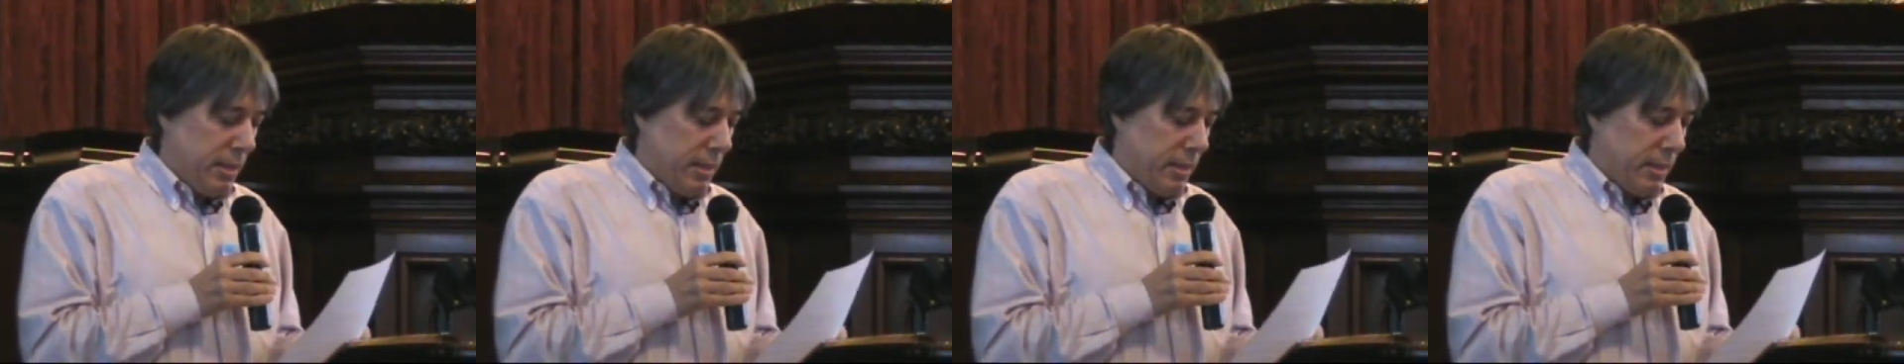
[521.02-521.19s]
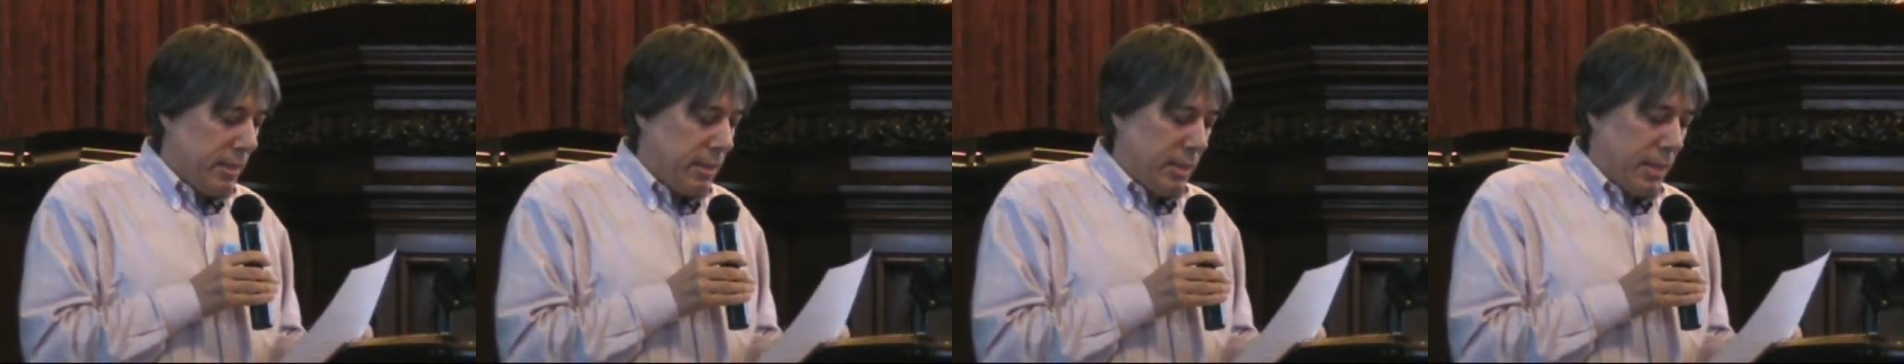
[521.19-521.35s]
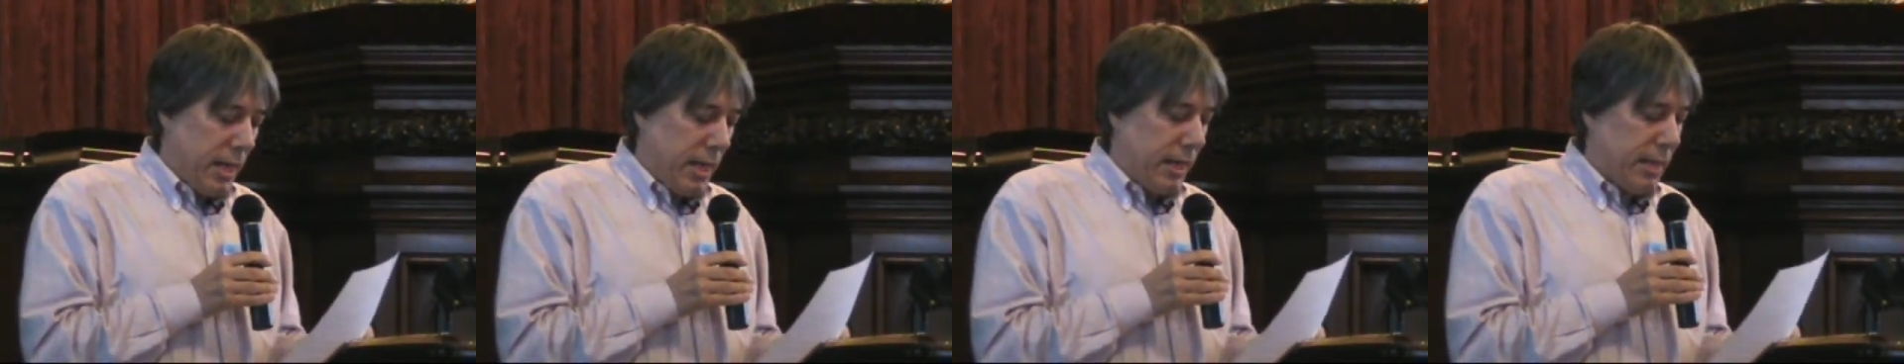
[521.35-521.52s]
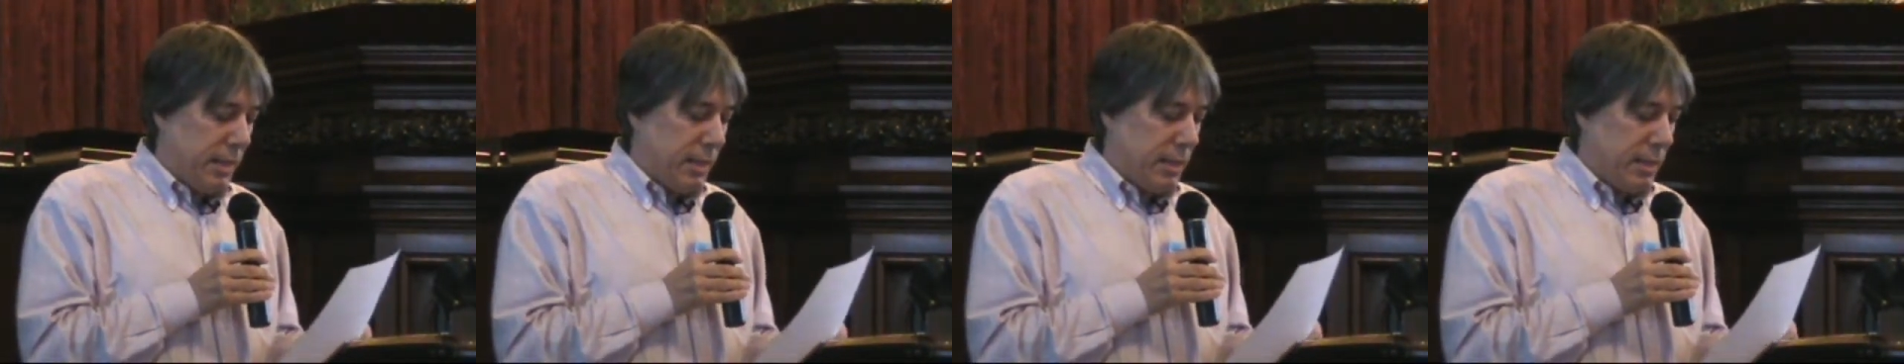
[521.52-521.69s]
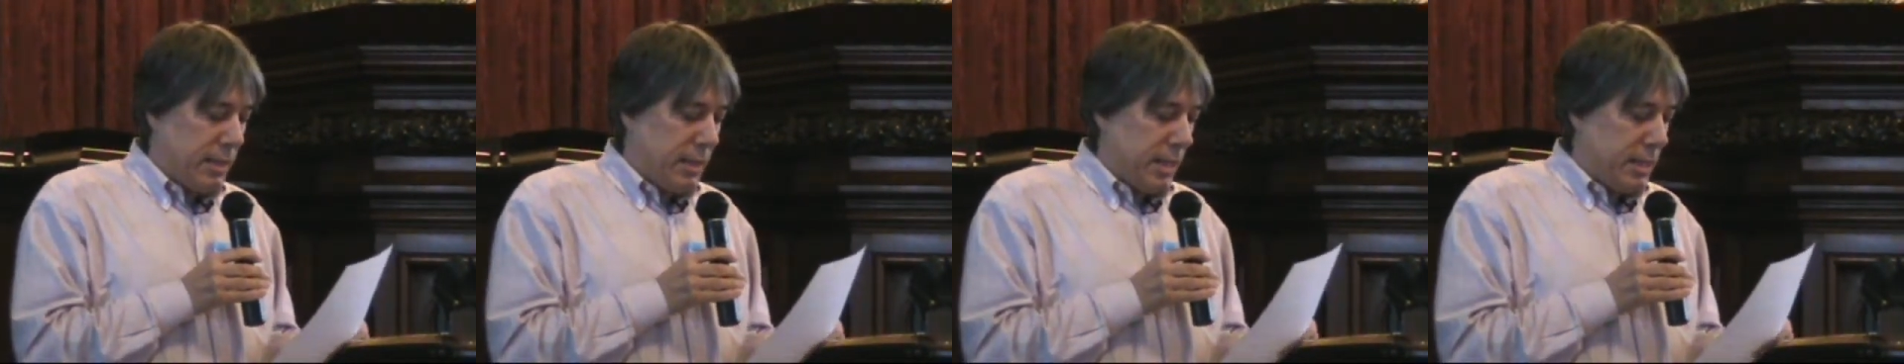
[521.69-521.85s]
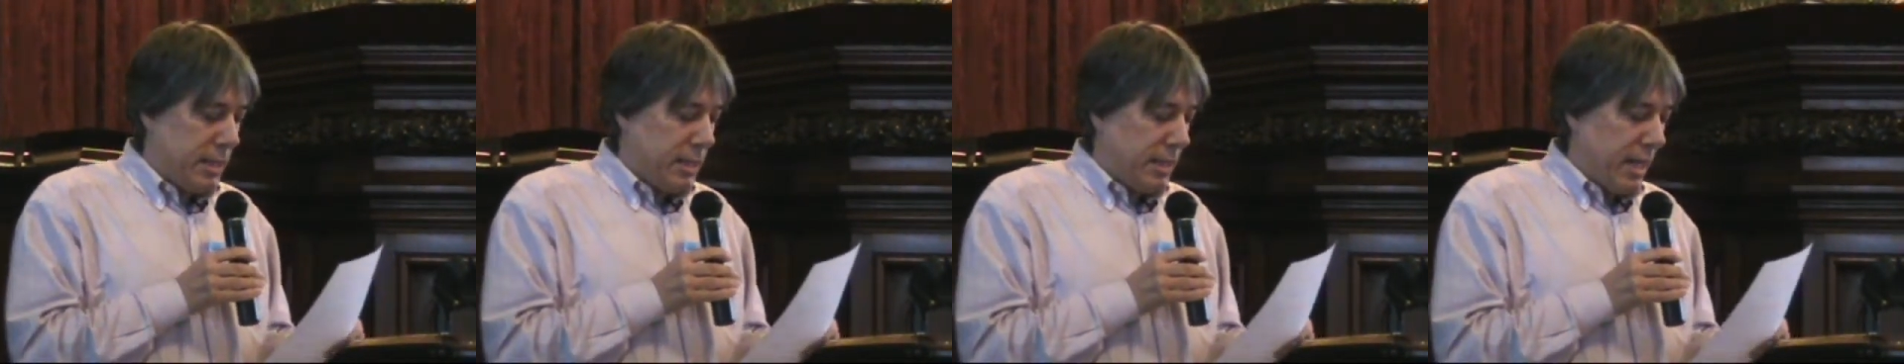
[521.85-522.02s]
the United
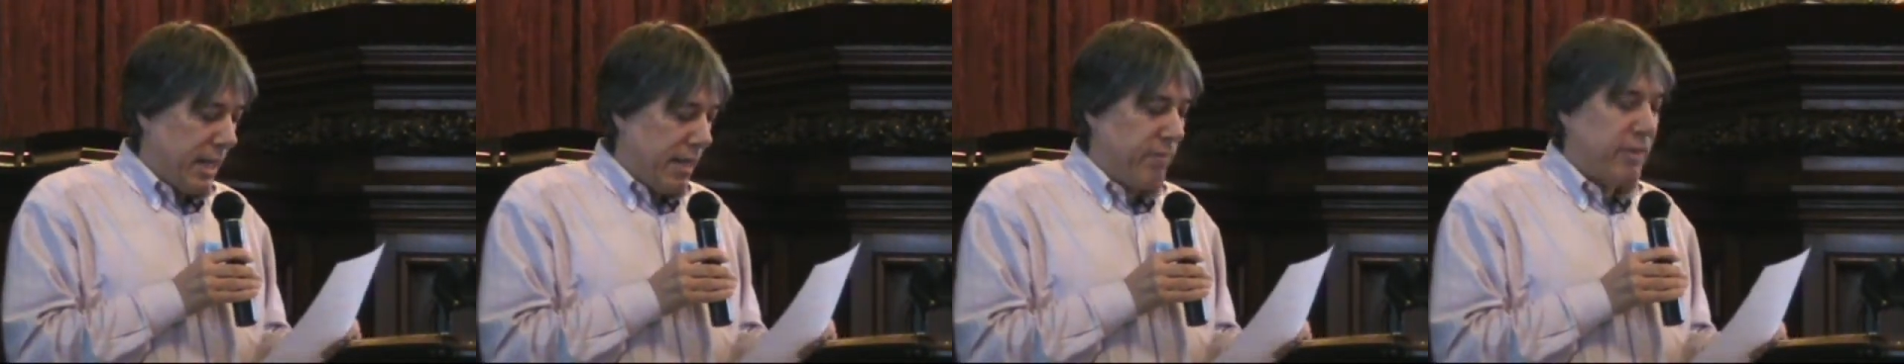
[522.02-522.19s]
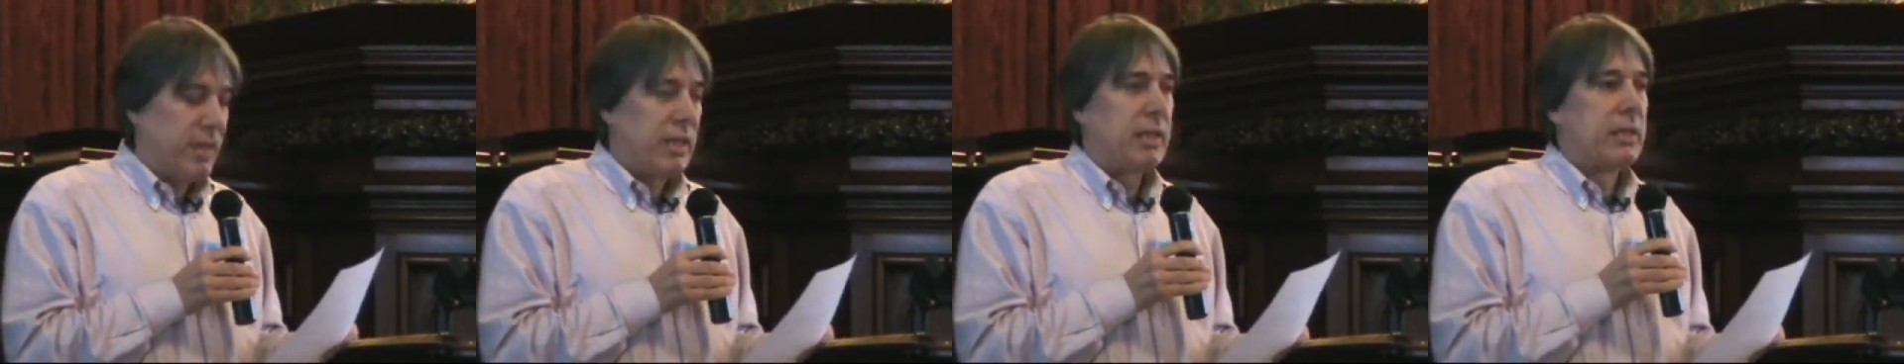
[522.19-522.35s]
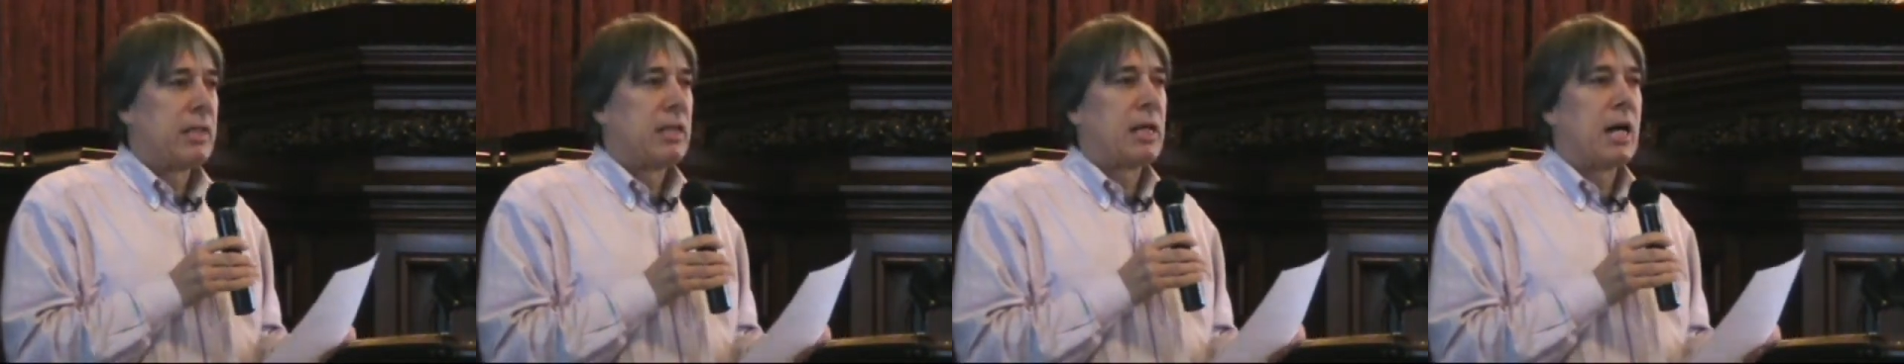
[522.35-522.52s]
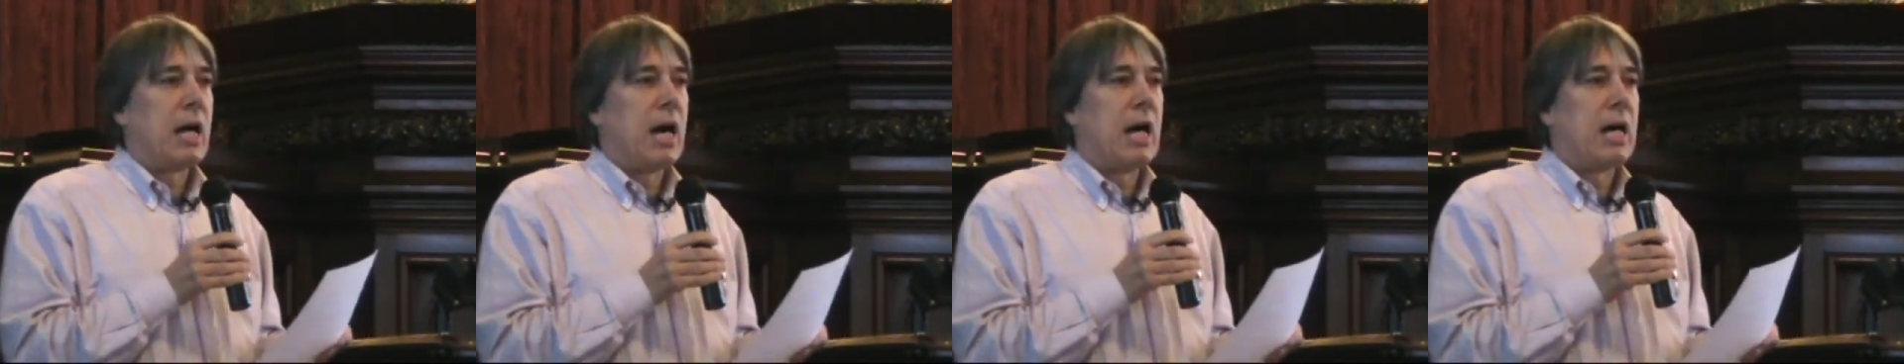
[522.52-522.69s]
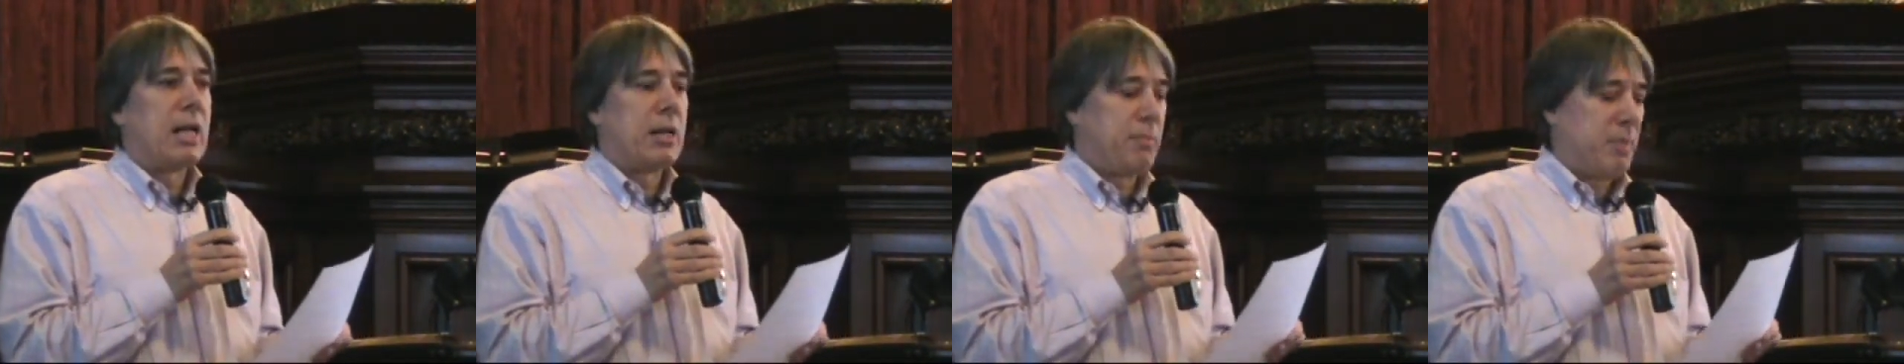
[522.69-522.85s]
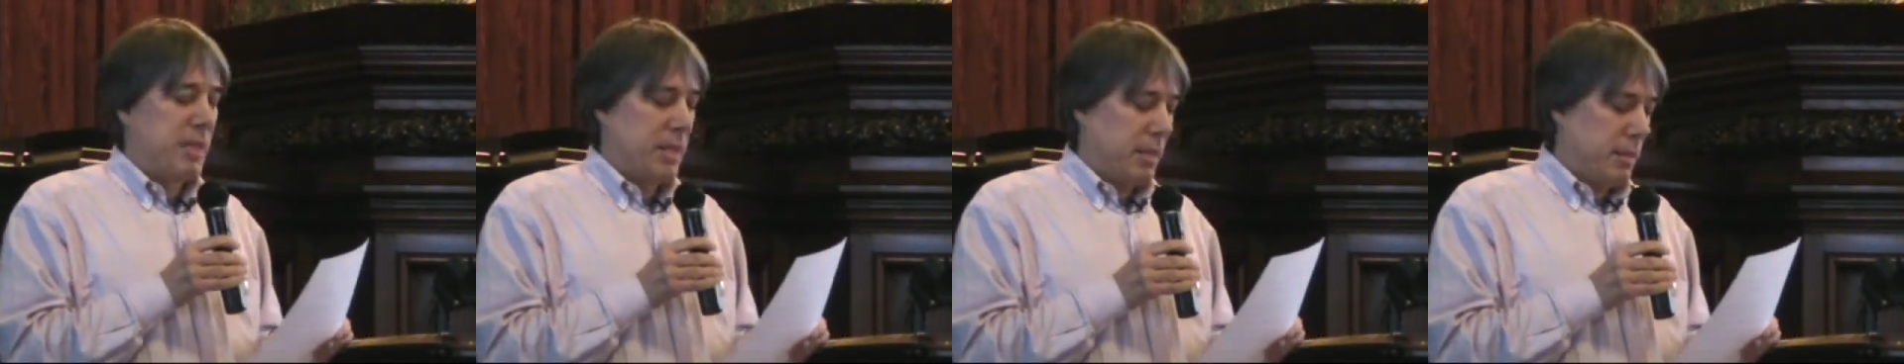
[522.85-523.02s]
States having an
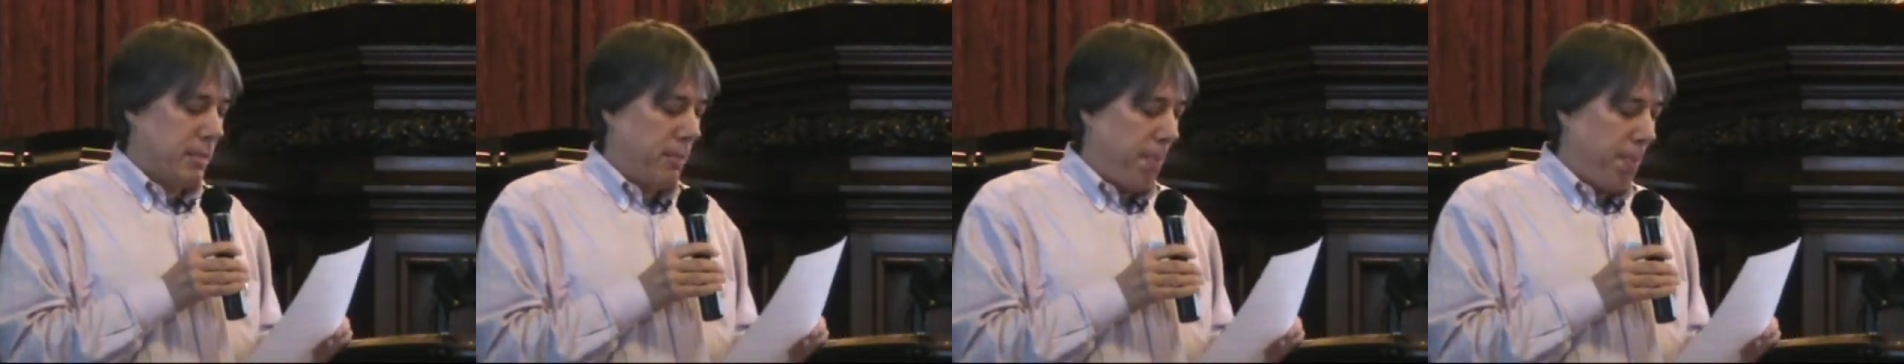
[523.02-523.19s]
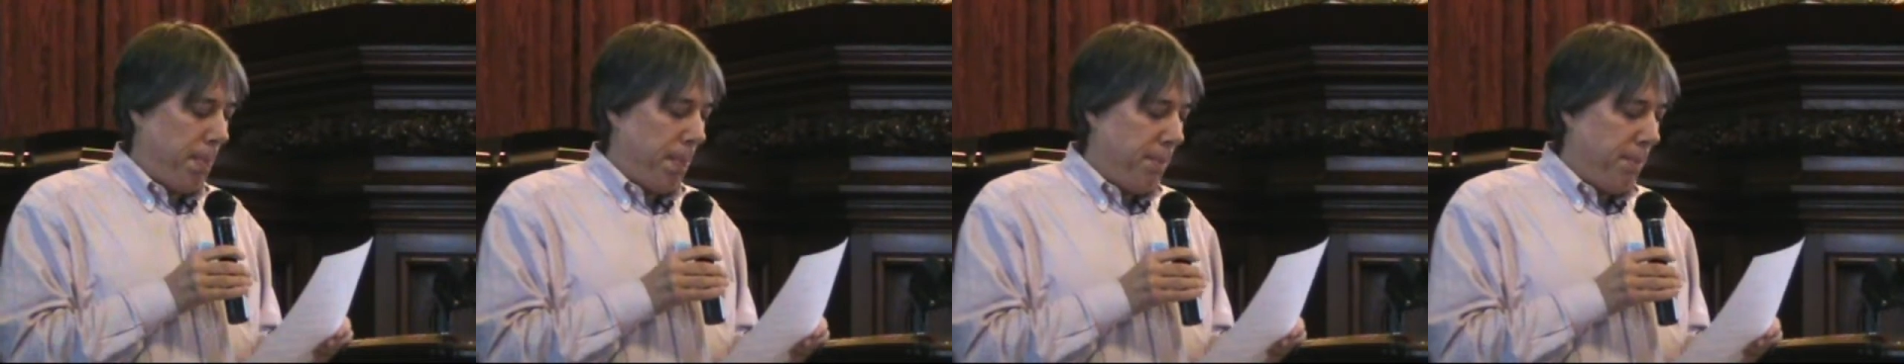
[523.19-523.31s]
economy